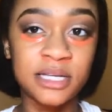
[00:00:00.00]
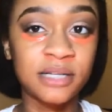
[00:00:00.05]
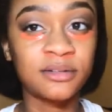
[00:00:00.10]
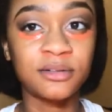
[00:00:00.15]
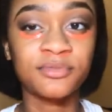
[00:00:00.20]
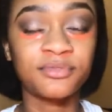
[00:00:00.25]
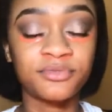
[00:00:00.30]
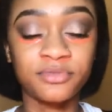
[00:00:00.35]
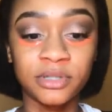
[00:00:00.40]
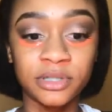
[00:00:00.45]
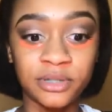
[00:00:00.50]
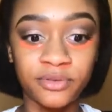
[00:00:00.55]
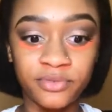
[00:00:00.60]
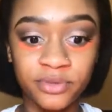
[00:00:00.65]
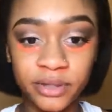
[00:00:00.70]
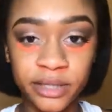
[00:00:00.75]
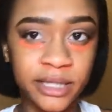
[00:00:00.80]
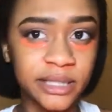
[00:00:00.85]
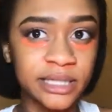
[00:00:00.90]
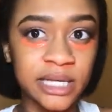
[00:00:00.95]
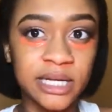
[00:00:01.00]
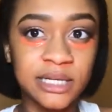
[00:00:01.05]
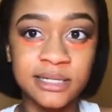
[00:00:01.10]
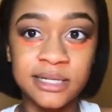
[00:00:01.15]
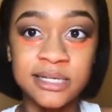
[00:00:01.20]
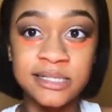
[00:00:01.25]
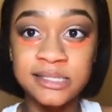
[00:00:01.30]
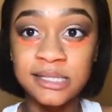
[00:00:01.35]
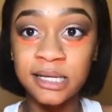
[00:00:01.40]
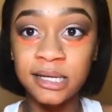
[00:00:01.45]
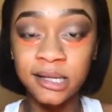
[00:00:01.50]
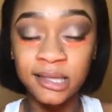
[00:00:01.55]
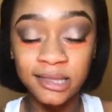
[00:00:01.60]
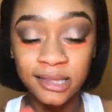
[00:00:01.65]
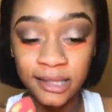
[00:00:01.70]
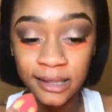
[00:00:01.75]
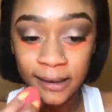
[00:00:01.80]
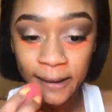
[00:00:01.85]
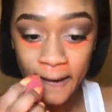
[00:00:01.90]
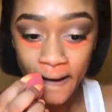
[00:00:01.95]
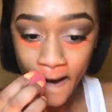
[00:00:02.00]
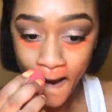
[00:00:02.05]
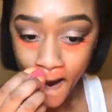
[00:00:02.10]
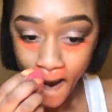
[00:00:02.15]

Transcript: I don't really feel like that does anything.